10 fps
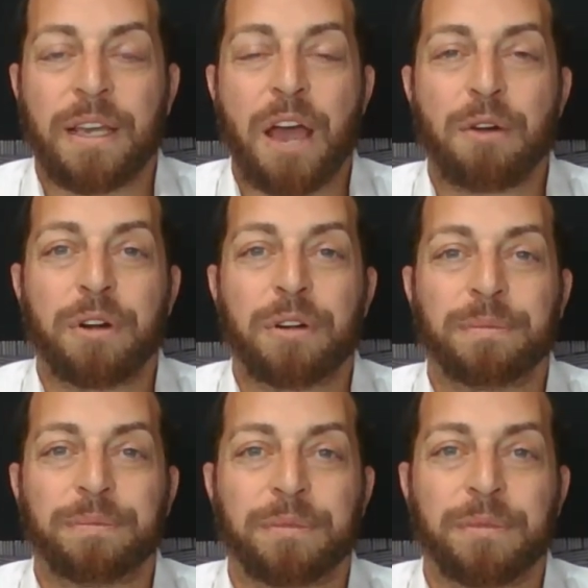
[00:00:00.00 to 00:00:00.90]

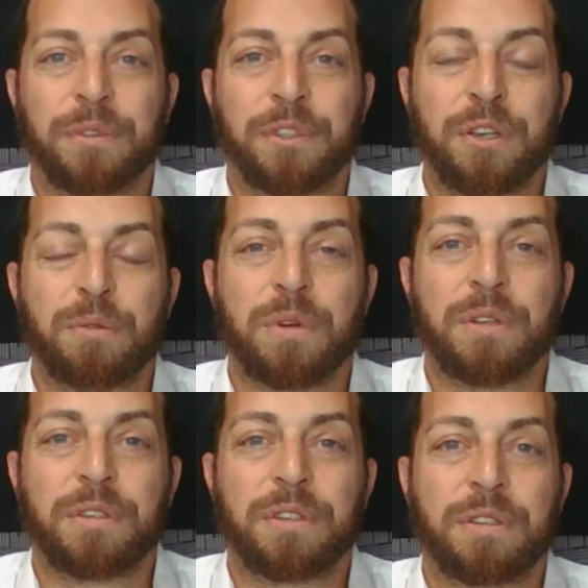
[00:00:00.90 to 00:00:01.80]
encounter. She
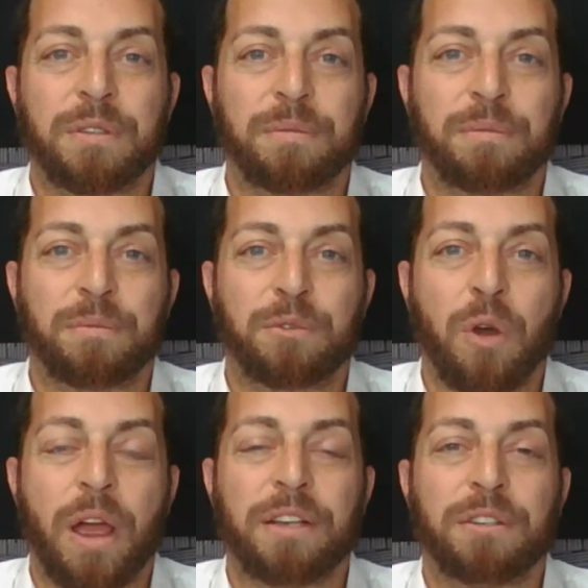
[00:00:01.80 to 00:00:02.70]
was
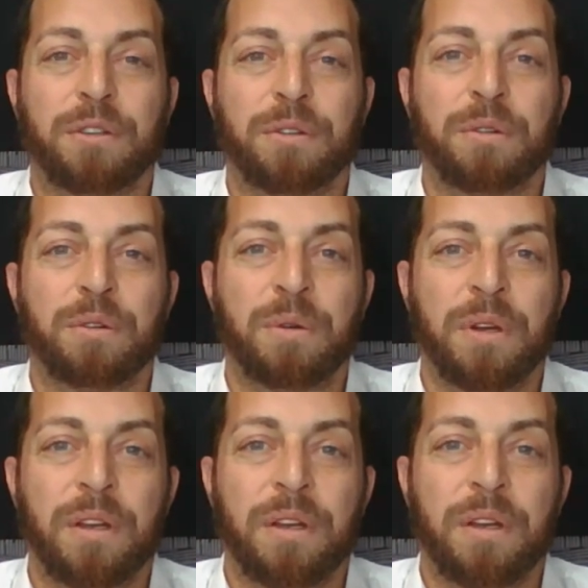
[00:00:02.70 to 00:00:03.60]
trying
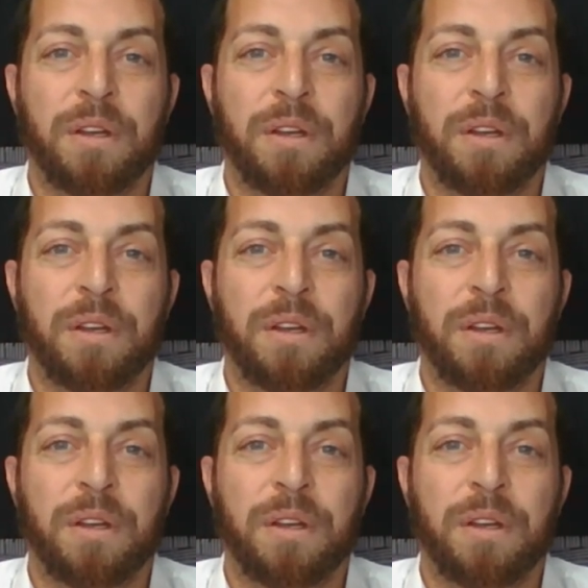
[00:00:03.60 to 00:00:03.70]
to